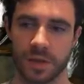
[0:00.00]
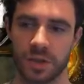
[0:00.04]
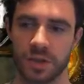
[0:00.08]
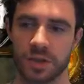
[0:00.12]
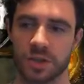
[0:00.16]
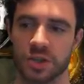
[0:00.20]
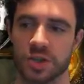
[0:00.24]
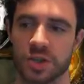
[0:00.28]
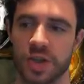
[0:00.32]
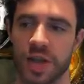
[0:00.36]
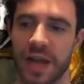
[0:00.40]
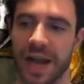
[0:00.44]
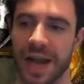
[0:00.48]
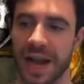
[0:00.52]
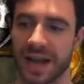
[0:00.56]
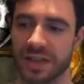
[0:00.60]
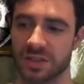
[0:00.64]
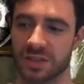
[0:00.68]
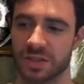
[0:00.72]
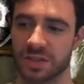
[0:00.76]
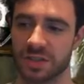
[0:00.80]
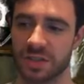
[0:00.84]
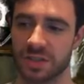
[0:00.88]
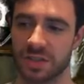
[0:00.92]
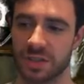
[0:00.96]
She
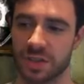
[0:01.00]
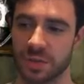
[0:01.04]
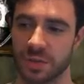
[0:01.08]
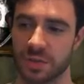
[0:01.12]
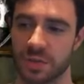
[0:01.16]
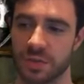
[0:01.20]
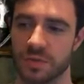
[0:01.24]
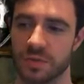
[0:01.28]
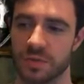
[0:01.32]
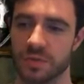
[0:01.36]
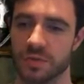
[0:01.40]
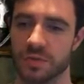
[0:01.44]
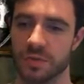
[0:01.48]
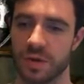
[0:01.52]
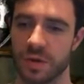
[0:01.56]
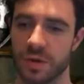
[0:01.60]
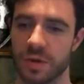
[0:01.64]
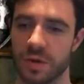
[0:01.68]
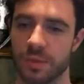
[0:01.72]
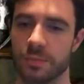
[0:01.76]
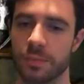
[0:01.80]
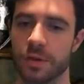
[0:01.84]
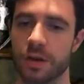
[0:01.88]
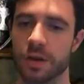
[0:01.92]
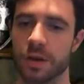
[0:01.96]
asks you
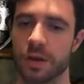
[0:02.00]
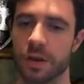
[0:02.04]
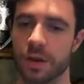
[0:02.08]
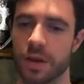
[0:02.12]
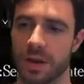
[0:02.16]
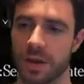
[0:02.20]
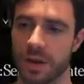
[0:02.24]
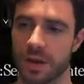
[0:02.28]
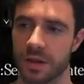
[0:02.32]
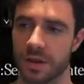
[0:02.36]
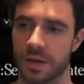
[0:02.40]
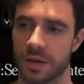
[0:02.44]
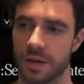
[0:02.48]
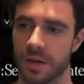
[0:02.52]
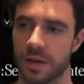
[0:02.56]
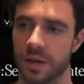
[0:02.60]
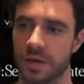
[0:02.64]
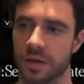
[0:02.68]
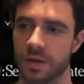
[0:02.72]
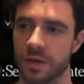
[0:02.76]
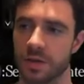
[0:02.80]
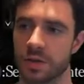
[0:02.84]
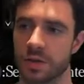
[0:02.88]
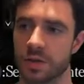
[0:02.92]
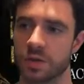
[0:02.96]
very politely
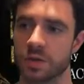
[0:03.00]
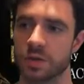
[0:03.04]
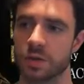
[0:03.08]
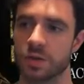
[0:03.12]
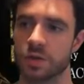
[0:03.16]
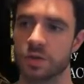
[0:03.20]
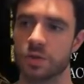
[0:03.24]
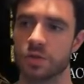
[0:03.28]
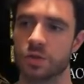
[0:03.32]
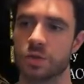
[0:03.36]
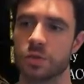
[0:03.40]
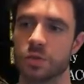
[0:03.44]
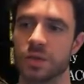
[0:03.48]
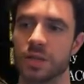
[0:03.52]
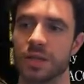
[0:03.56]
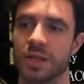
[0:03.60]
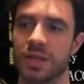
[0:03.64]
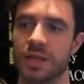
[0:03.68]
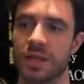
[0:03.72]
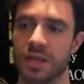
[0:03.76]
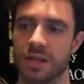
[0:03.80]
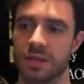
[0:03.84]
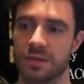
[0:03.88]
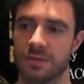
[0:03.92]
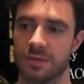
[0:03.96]
to
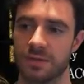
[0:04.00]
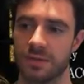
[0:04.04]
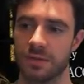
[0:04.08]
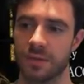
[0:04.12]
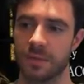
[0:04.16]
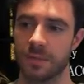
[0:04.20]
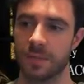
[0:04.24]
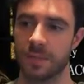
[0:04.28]
leave.